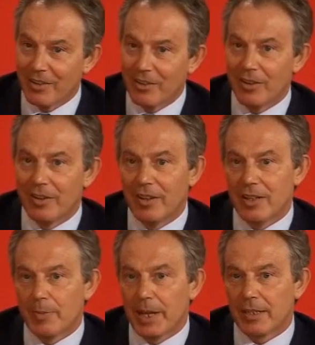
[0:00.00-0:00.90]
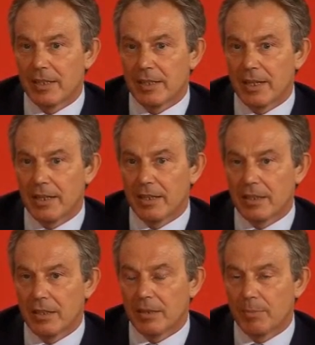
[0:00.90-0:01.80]
and the inspectors had said
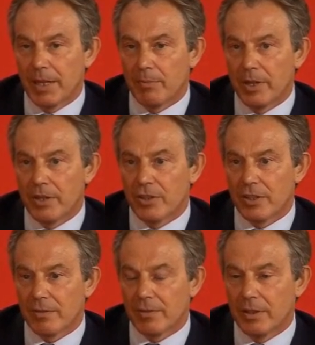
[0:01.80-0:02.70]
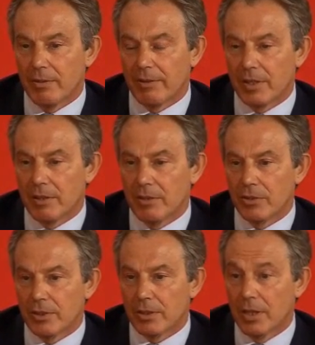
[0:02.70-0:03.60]
there's plain breaches of the UN
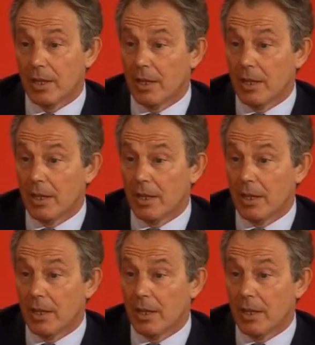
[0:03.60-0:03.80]
resolutions.